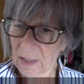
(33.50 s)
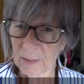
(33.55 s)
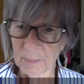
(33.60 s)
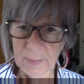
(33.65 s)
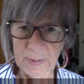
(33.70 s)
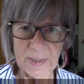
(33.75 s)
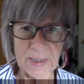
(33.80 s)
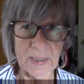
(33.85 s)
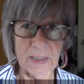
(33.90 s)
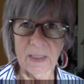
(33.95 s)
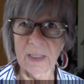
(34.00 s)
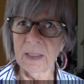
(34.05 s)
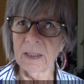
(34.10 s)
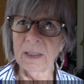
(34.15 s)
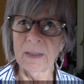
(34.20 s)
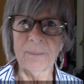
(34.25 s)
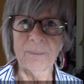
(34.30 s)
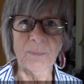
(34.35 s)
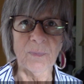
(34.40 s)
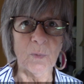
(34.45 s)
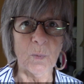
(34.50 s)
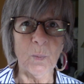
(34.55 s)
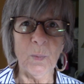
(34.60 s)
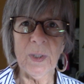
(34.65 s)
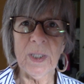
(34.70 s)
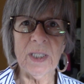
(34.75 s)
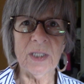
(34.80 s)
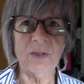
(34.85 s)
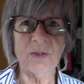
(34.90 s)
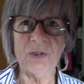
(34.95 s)
But we
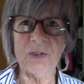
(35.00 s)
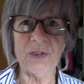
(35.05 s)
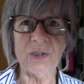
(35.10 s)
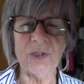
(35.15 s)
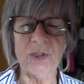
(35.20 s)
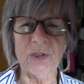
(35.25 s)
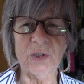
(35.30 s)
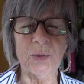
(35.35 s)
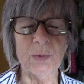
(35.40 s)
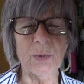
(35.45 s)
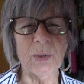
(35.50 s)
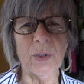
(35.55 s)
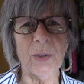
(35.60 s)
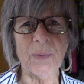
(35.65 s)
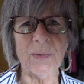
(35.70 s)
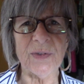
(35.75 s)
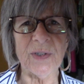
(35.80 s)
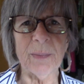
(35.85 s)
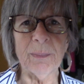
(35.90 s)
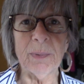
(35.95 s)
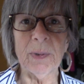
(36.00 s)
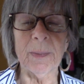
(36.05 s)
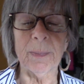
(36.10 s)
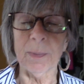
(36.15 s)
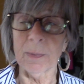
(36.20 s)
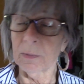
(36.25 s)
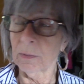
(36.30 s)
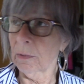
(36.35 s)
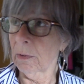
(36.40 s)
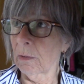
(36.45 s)
can just do, some
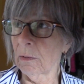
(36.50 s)
people,